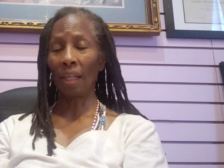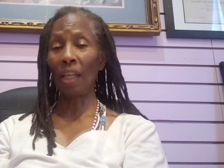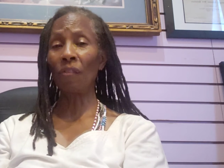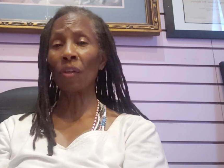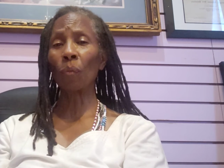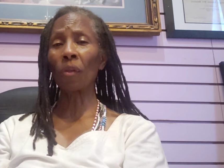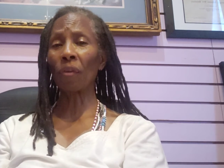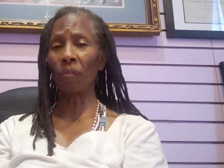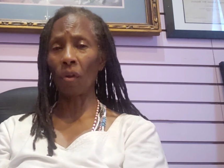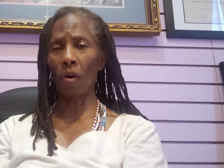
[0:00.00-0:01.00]
even with the
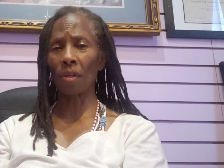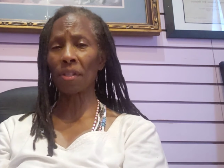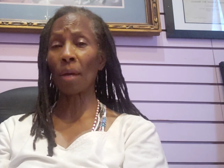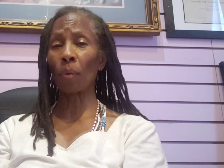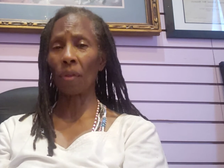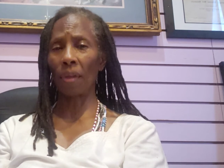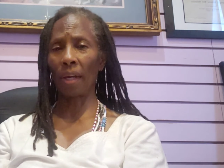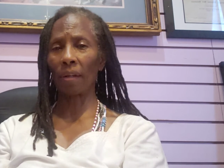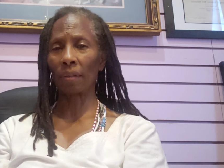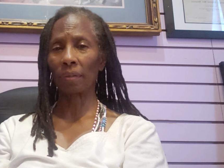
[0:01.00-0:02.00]
flaws that were
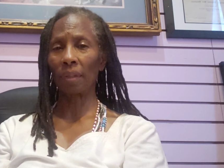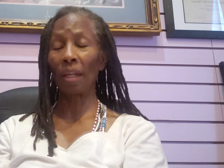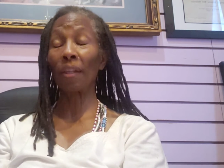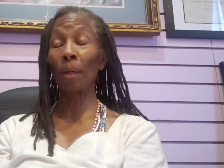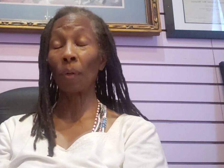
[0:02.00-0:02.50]
there, and they